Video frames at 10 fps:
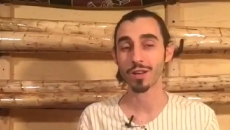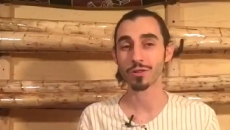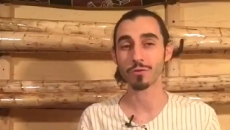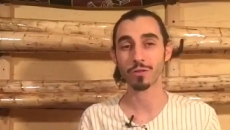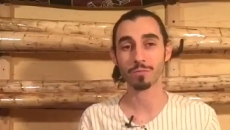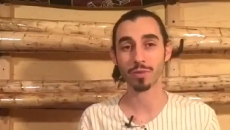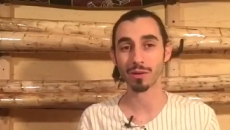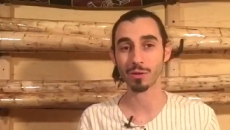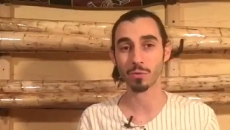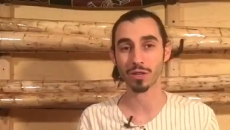You could
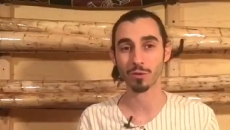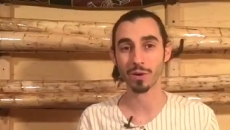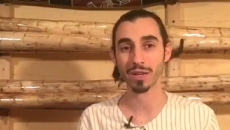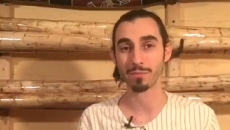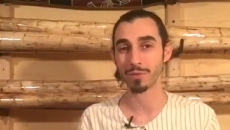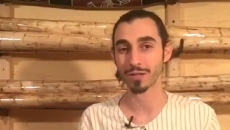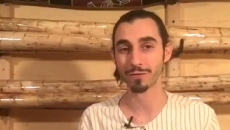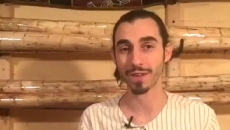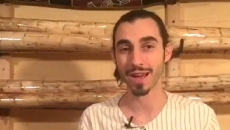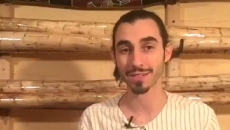probably work your way up much
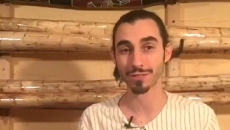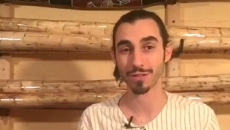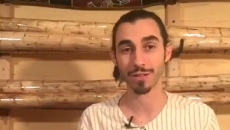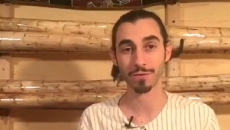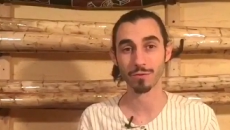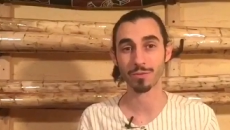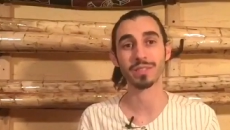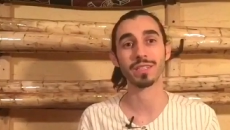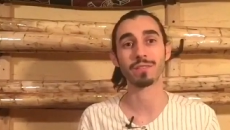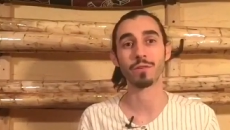faster if you
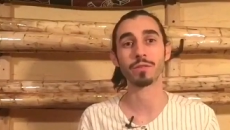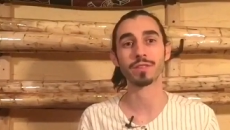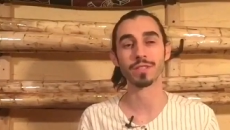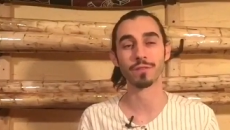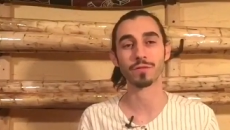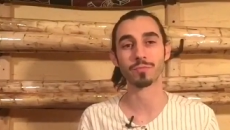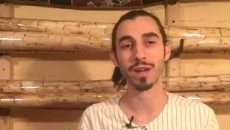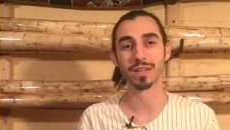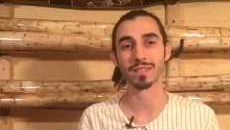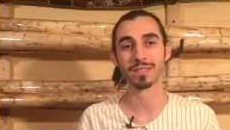really devote yourself to
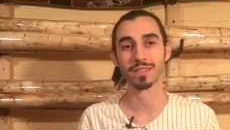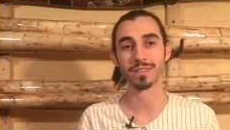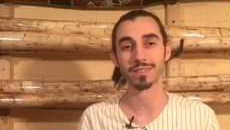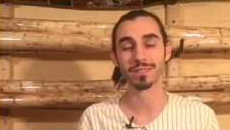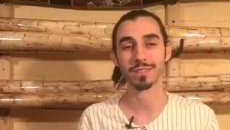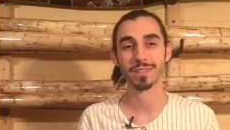practicing this.